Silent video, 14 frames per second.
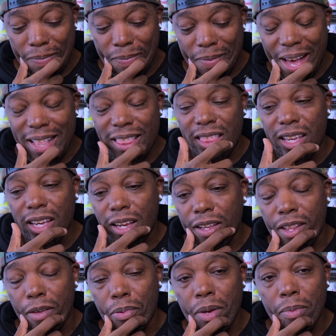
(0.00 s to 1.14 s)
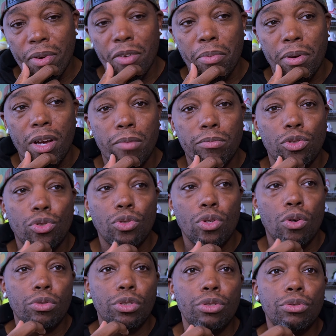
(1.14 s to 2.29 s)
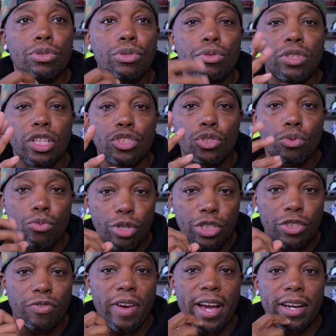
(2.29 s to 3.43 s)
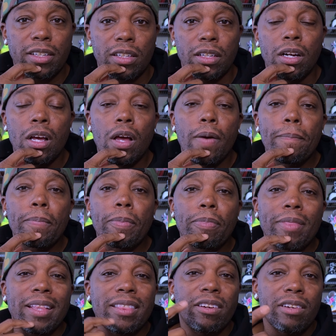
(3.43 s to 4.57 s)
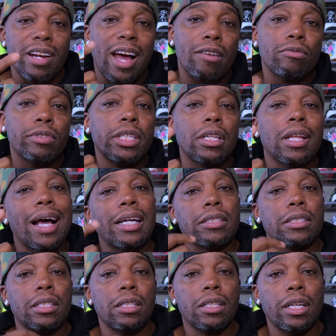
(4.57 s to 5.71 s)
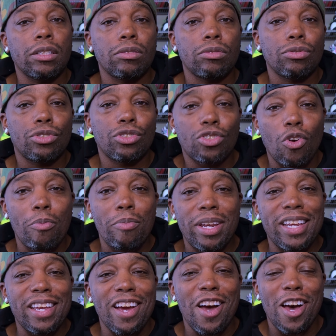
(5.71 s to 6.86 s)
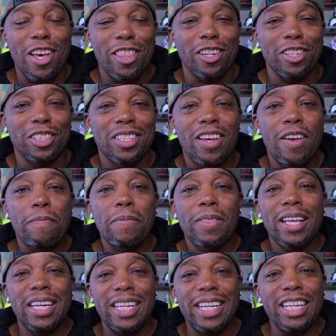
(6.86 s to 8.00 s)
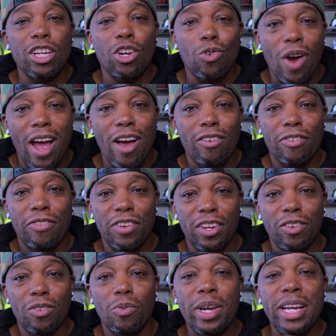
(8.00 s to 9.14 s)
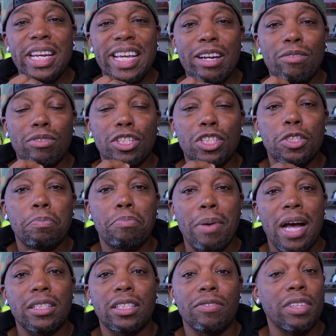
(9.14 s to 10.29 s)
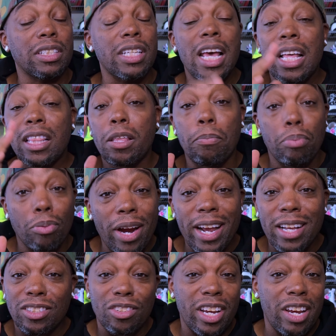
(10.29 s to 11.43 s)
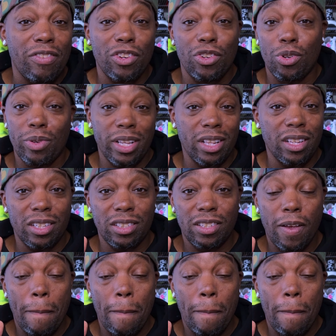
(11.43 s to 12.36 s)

I think that people have become so used to the squish factor that they're not realizing that so many others need ground feel. We need responsiveness. The brands are even doing this.